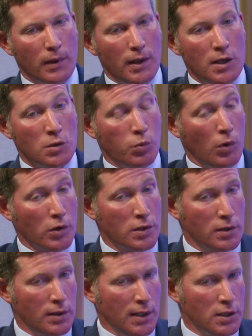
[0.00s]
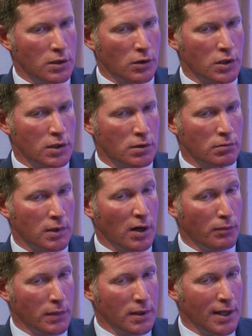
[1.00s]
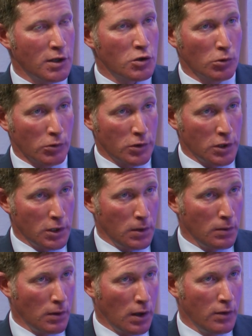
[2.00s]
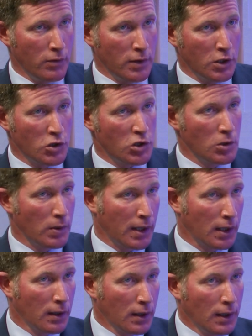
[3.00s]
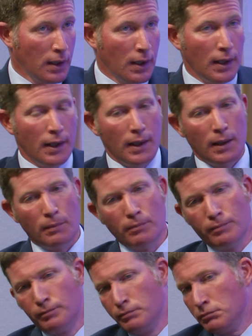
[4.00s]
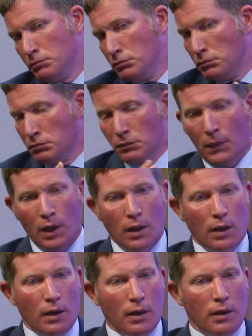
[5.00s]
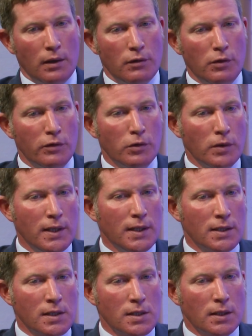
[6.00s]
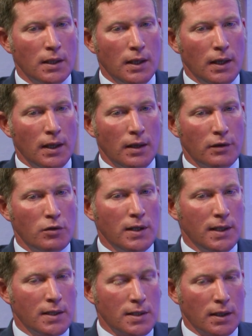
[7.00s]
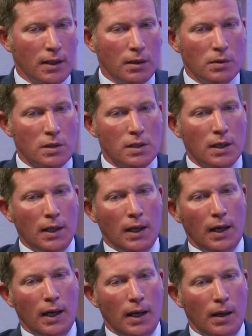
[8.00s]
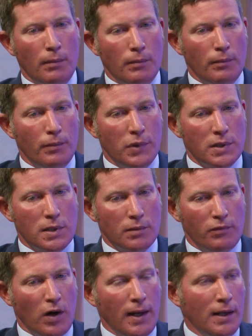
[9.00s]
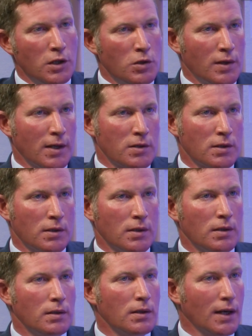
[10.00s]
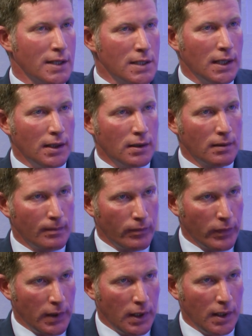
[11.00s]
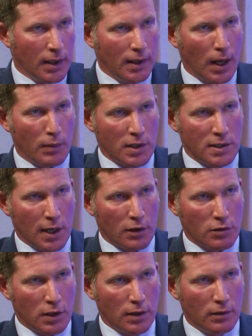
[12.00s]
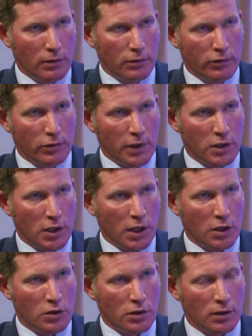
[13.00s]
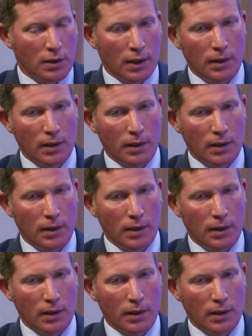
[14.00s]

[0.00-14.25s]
is what the Scottish government then sought to do over the ensuing 3 or 4 years, 3 years I think it was. But finally in 2019, the Cabinet Secretary for Education,